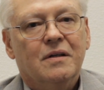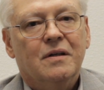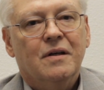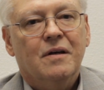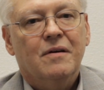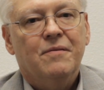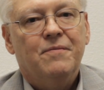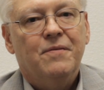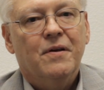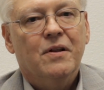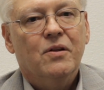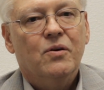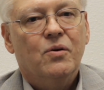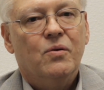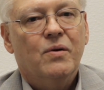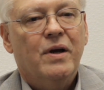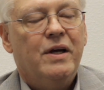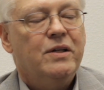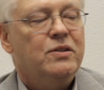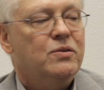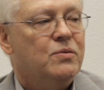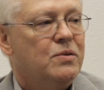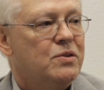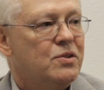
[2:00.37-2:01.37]
a fellow
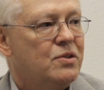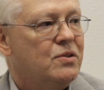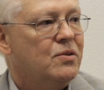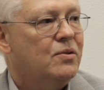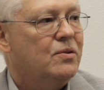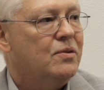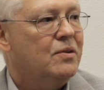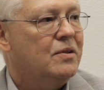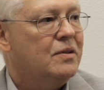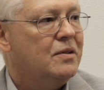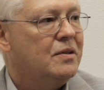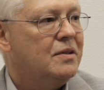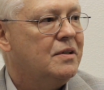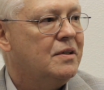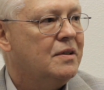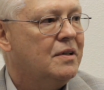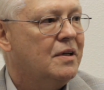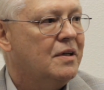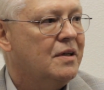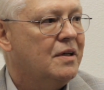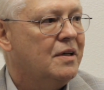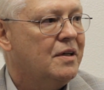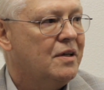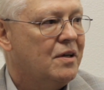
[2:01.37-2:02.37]
graduate student
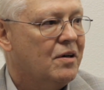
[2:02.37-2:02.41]
at